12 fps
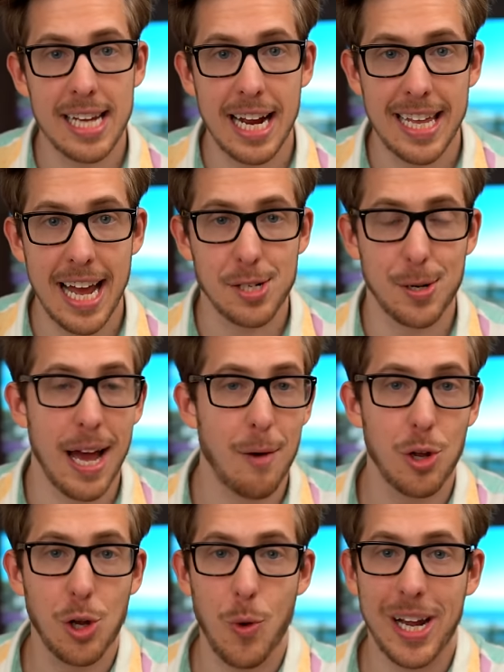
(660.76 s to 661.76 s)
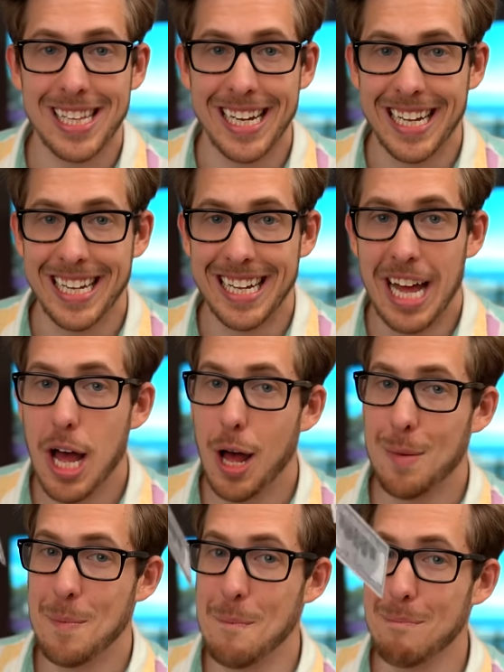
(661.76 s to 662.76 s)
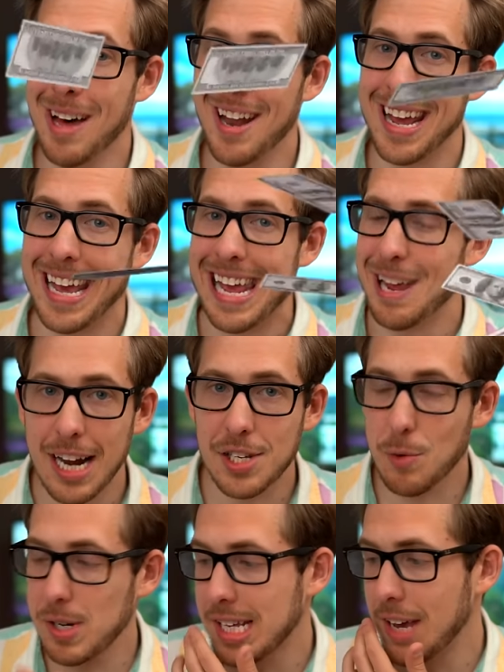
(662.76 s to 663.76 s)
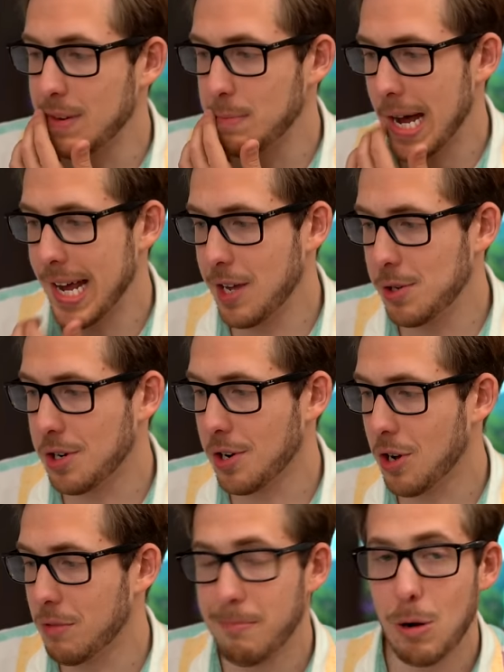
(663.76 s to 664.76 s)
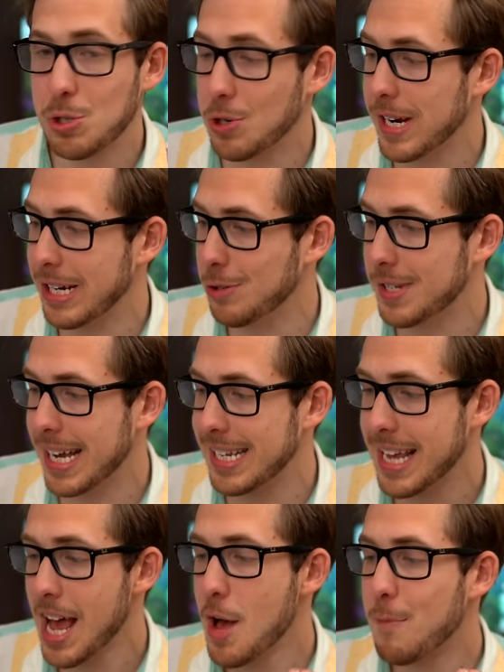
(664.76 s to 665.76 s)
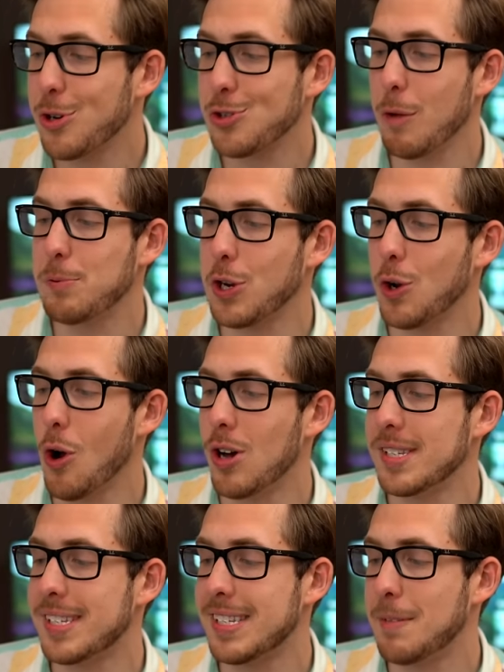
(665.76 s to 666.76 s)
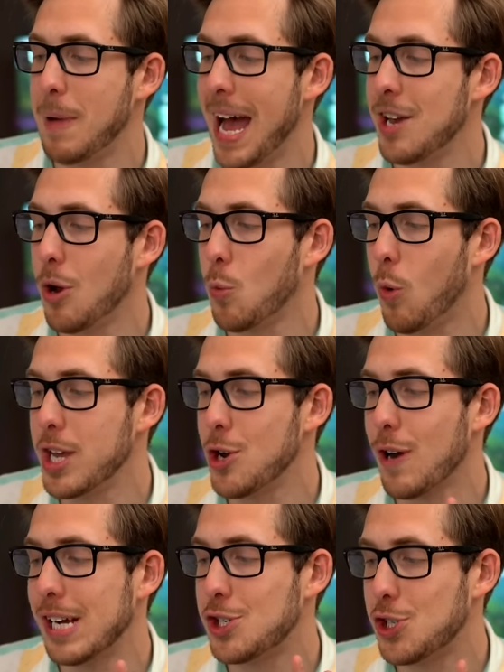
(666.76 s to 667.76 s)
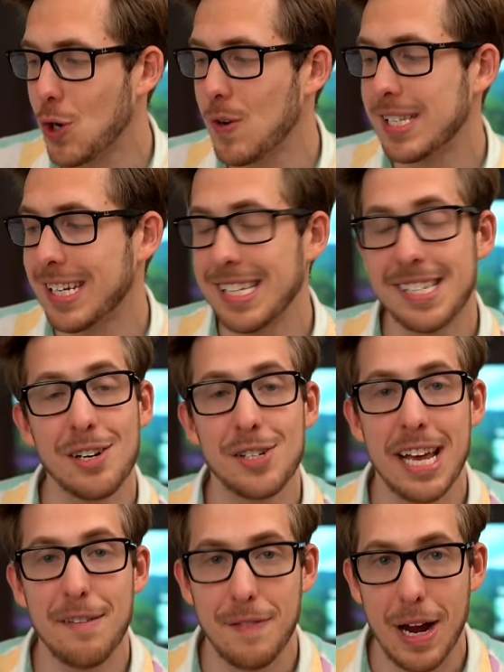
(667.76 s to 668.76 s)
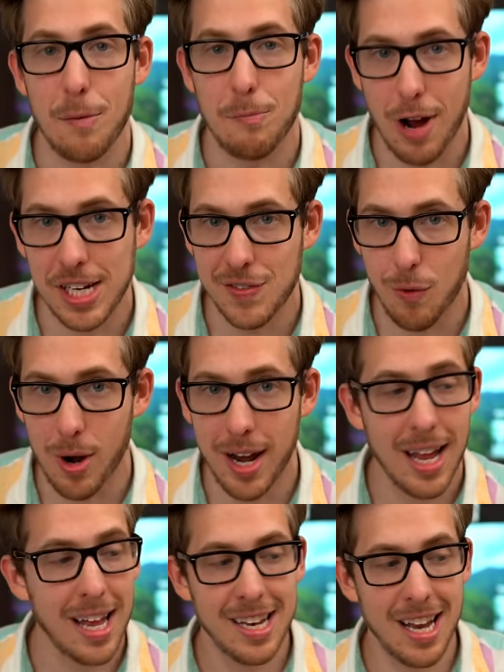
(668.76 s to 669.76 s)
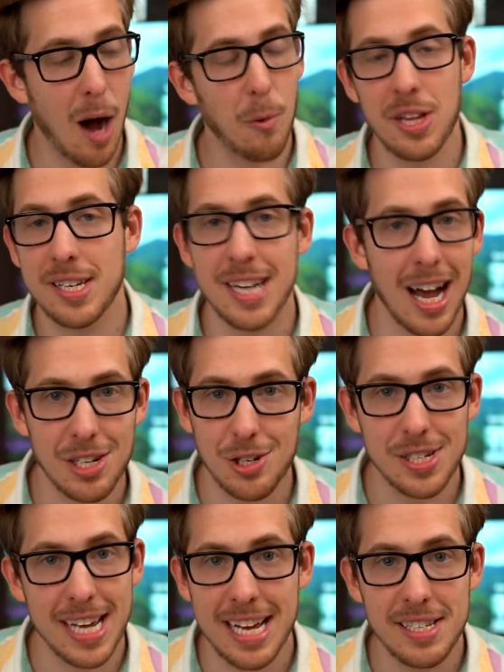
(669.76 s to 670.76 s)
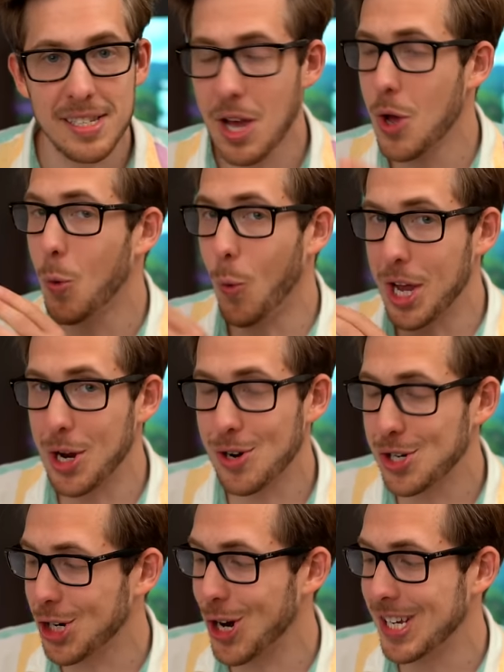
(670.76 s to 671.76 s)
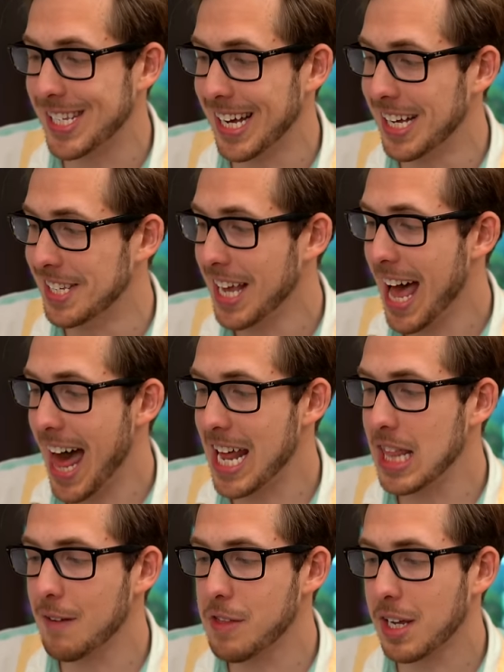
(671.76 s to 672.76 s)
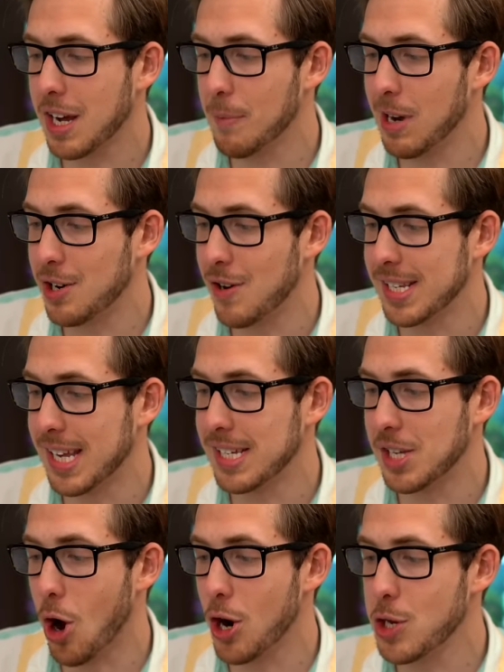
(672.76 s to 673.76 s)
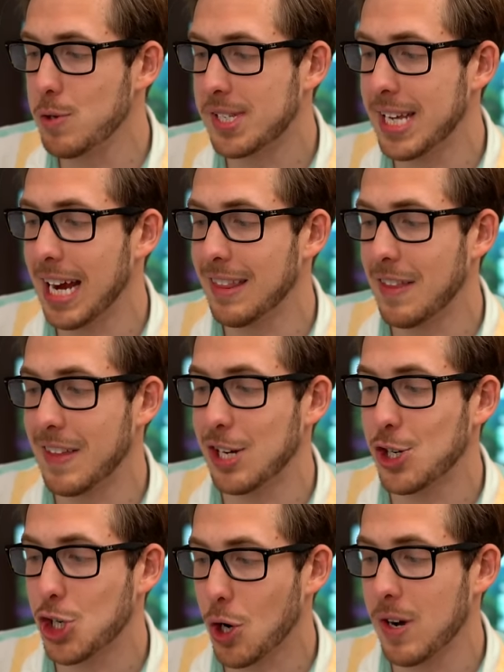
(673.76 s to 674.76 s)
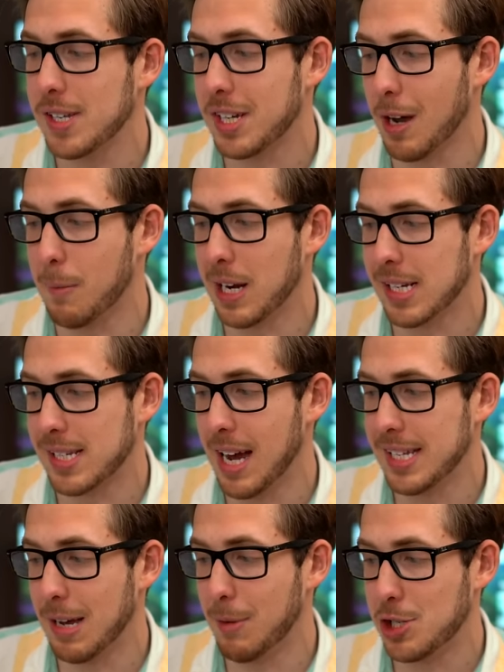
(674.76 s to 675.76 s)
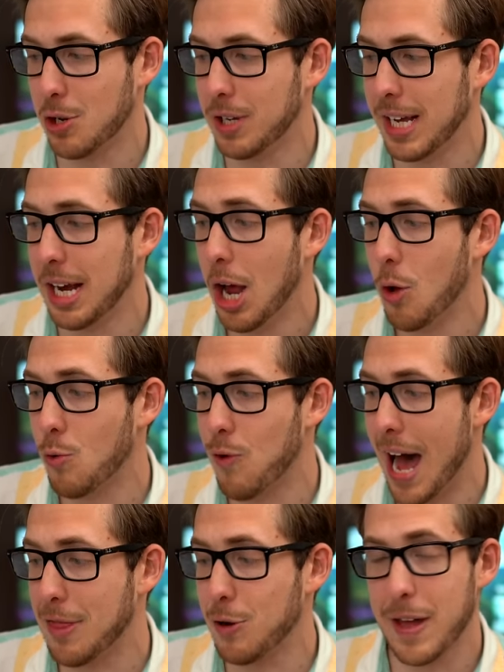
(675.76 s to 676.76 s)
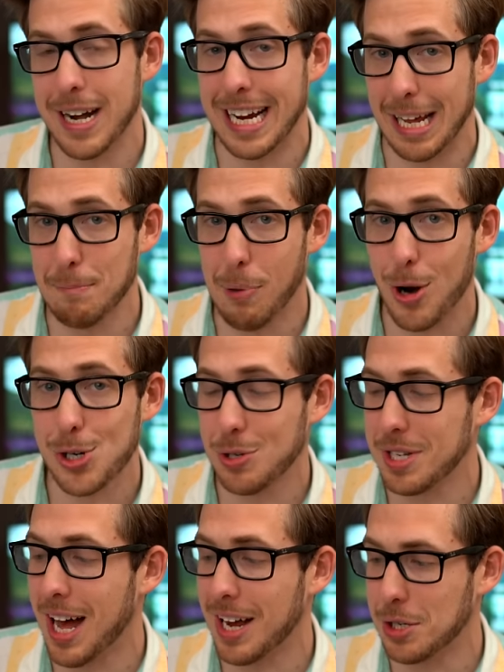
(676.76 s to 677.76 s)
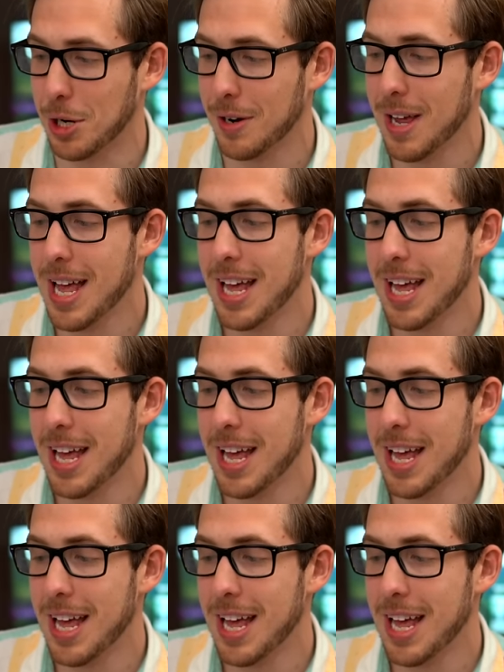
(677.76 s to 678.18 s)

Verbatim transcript: tell you the answer to that really quickly. Money! The answer was given by a user called MoTreat, who says, prescription costs depend on what your insurance considers a fair price for it. Not what the doctor says, what your insurance does. And I love that the comment under it says, are you saying that the insurance company decides how much you'll need rather than an impartial doctor?